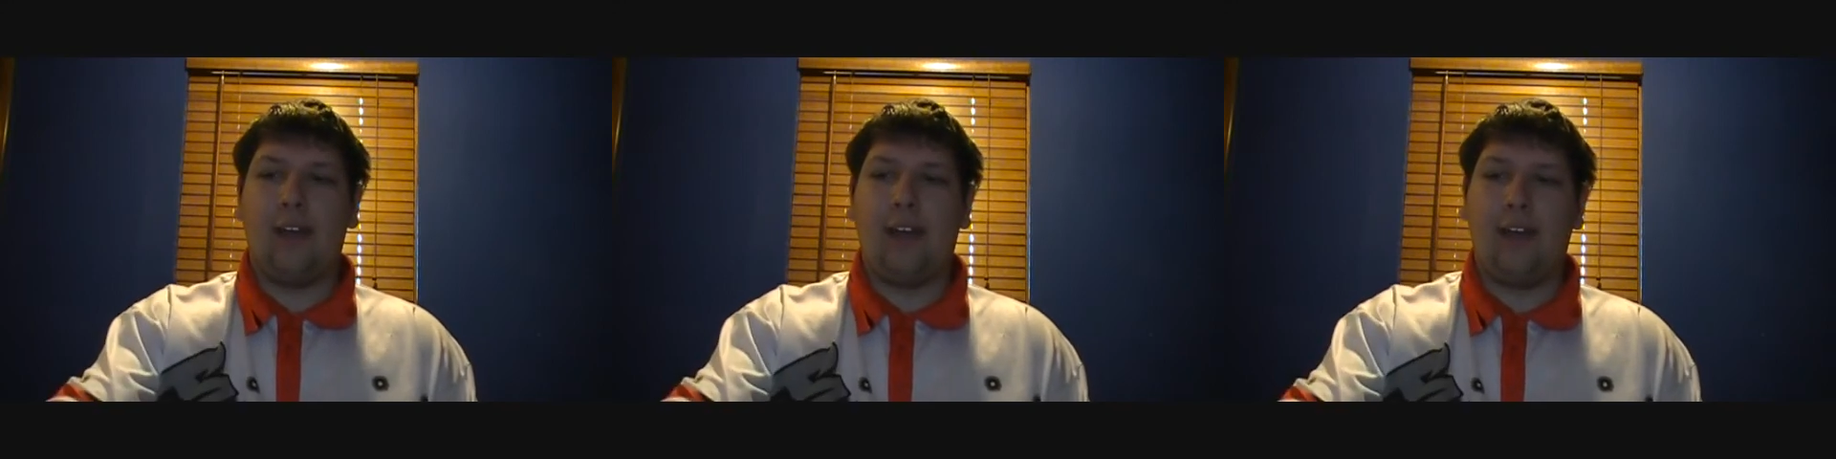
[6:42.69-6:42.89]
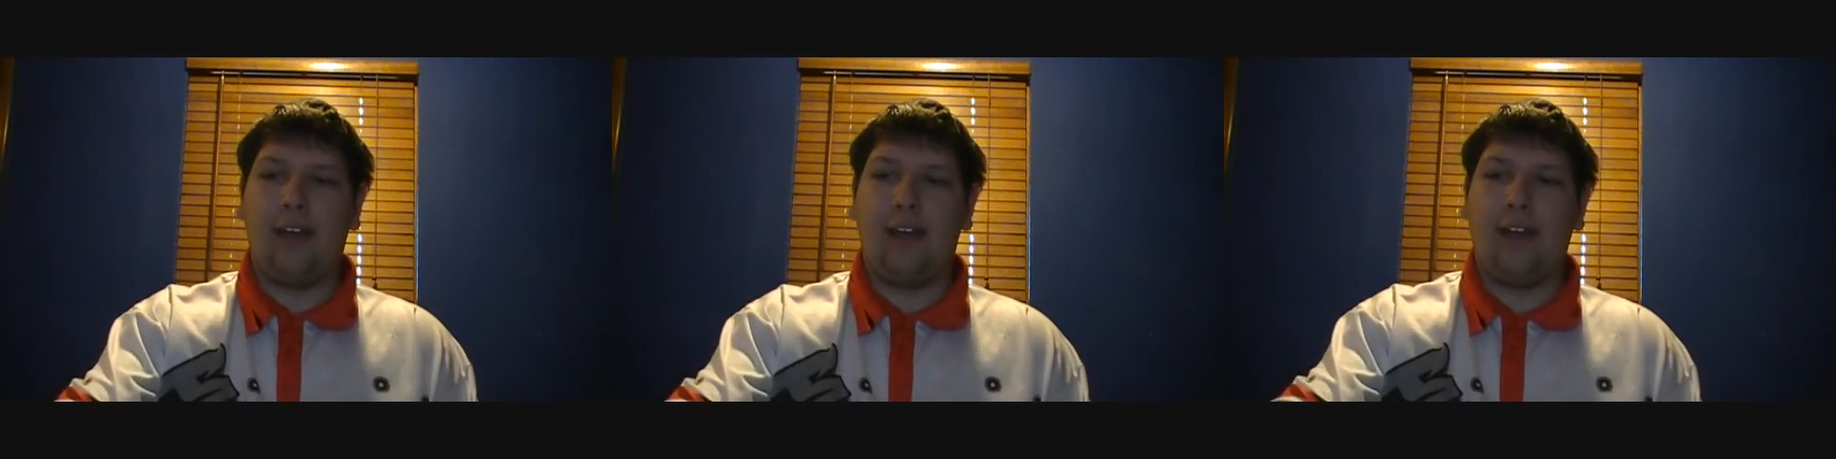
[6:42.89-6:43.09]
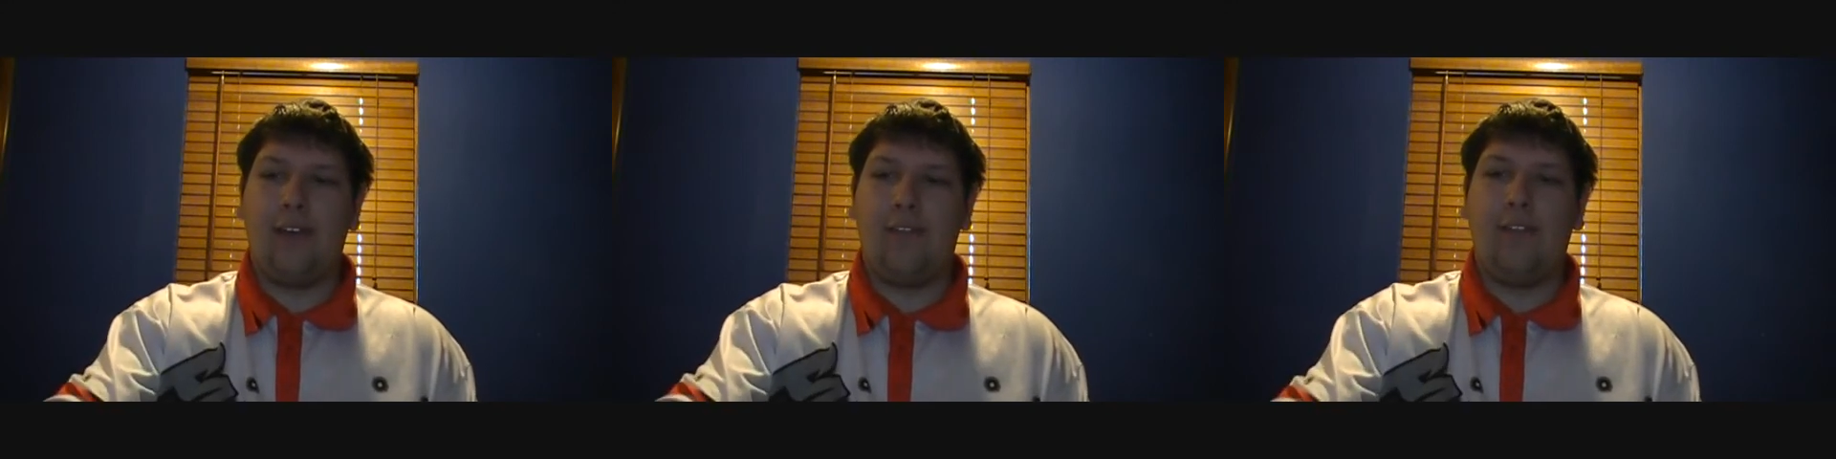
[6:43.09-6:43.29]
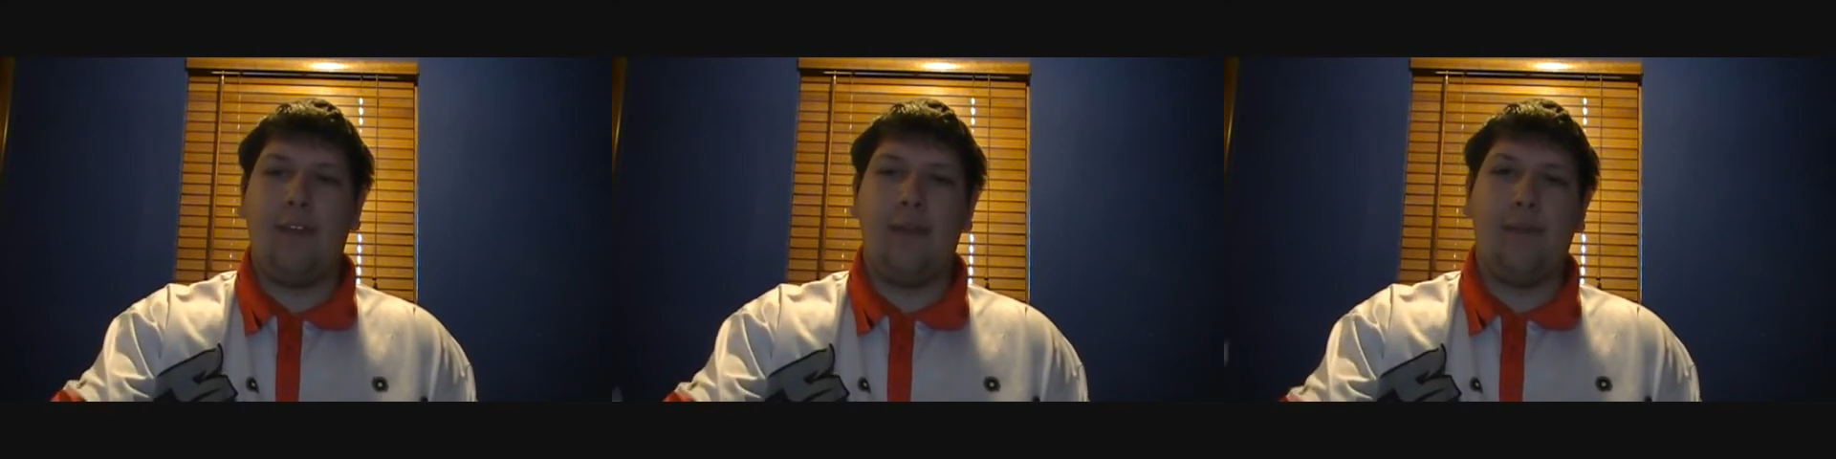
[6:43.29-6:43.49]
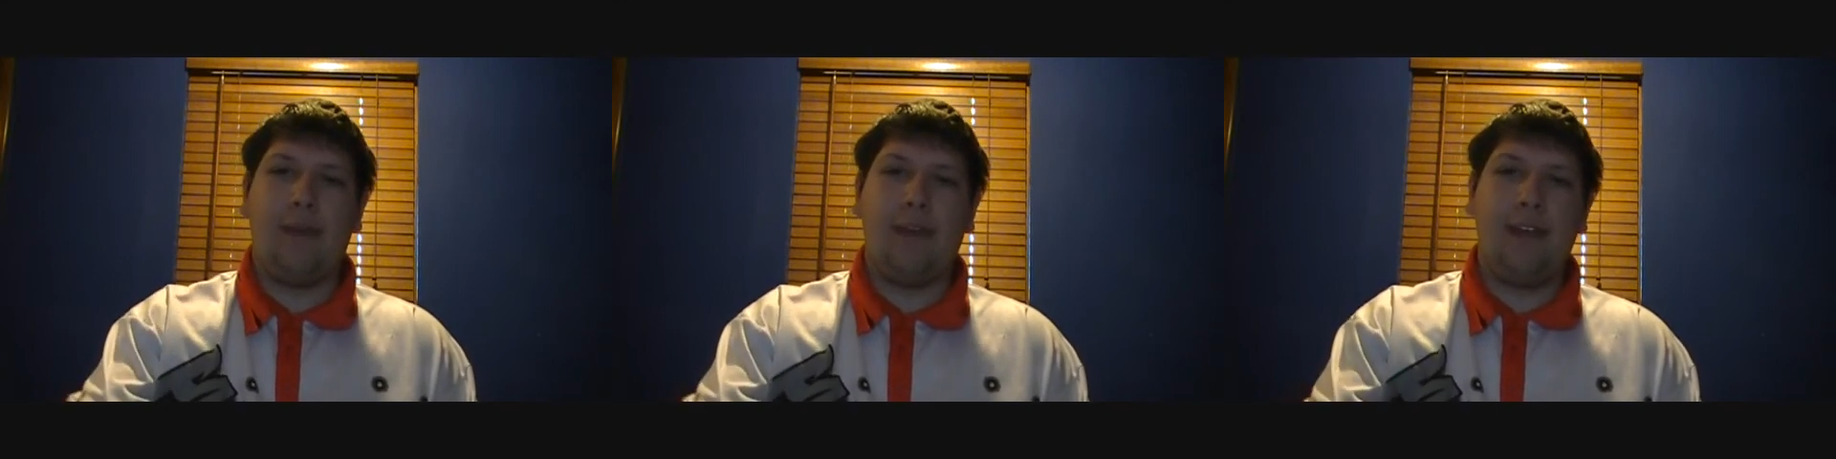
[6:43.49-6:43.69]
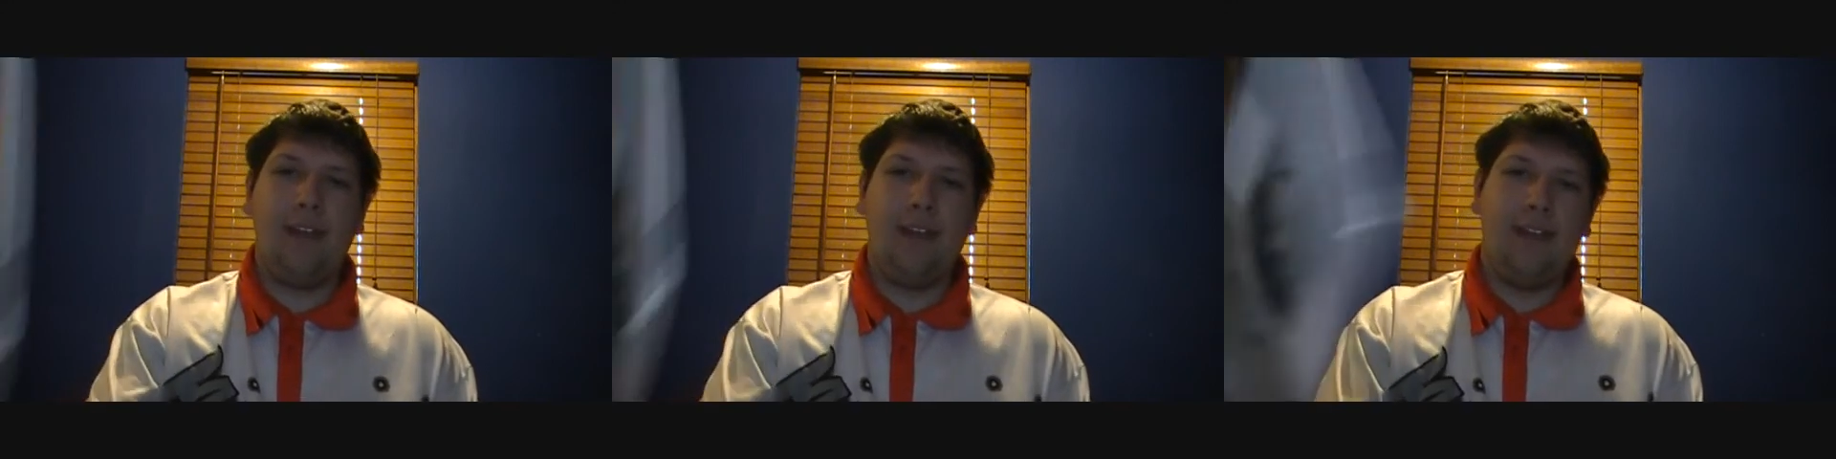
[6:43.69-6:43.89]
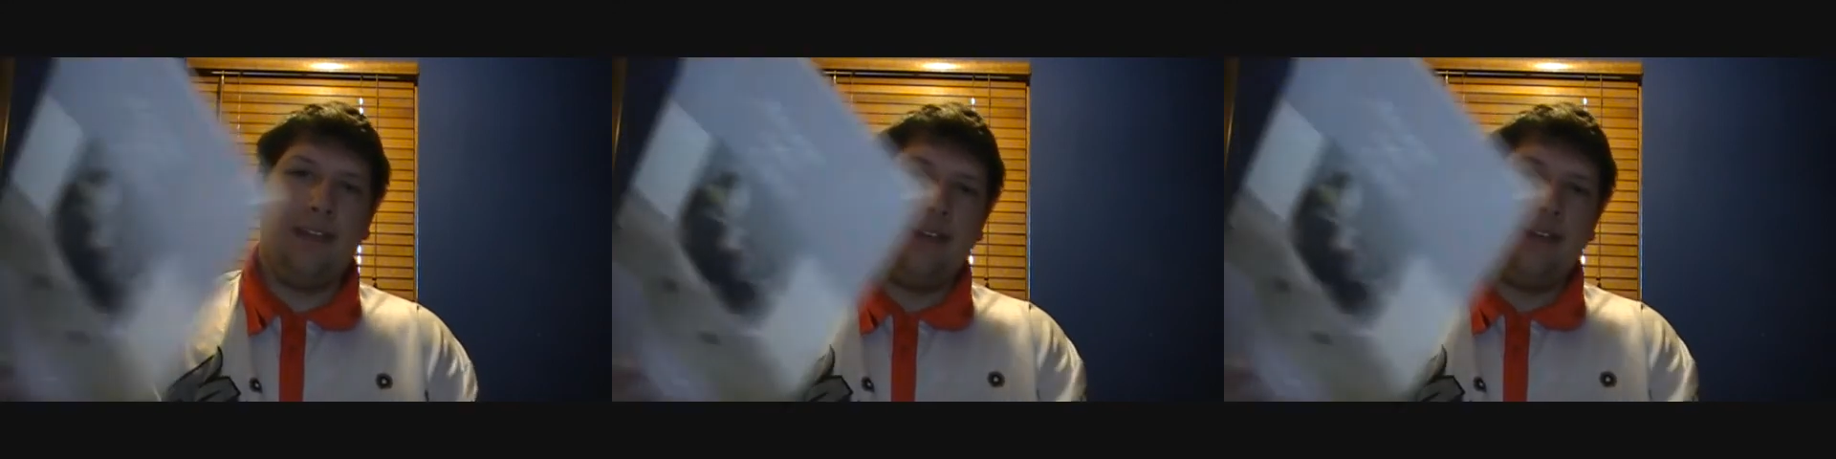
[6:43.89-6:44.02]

have them here.